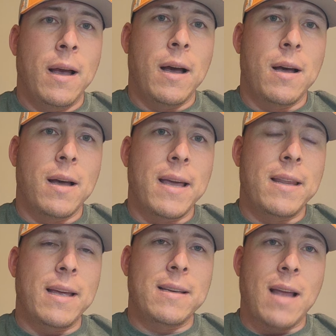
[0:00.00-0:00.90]
Uh,
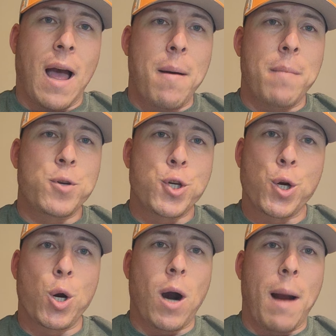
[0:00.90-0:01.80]
and, and I'm
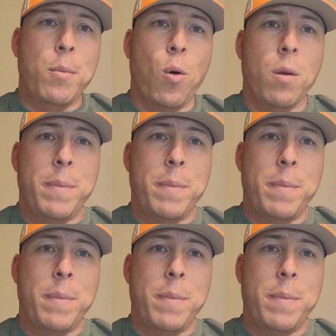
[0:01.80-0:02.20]
sure I'm going to